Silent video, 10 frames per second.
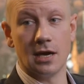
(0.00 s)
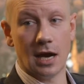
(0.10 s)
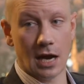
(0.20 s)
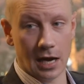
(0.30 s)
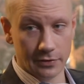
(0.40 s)

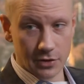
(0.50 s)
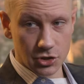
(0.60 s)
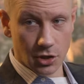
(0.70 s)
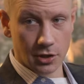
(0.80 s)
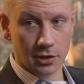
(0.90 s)
Yep. Highly
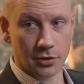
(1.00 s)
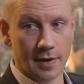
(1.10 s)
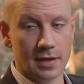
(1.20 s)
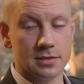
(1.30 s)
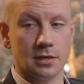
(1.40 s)
targeted
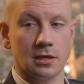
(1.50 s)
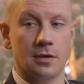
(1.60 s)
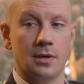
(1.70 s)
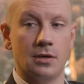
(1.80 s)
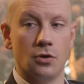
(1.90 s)
threats that
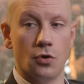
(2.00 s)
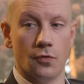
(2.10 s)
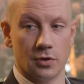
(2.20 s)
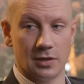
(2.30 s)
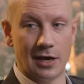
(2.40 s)
come in
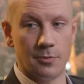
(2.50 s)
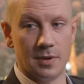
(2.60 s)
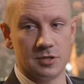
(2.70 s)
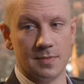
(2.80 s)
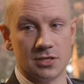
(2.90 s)
over
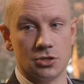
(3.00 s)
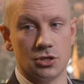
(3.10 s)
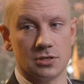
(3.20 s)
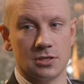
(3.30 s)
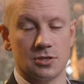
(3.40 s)
cloud-based
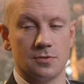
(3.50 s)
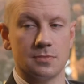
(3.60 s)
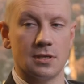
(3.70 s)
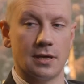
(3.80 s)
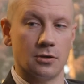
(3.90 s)
messaging
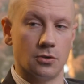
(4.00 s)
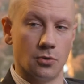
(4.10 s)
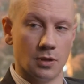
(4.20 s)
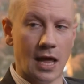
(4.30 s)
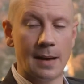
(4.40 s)
systems like
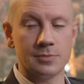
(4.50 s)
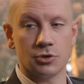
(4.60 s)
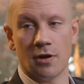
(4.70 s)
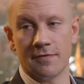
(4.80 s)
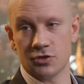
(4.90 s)
Google
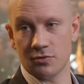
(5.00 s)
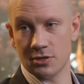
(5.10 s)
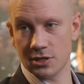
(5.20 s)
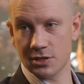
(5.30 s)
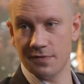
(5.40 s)
Apps or Office
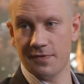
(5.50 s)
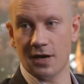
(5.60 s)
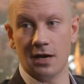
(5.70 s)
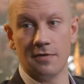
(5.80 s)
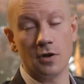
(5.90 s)

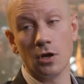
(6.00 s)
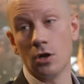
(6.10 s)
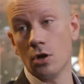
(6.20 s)
365,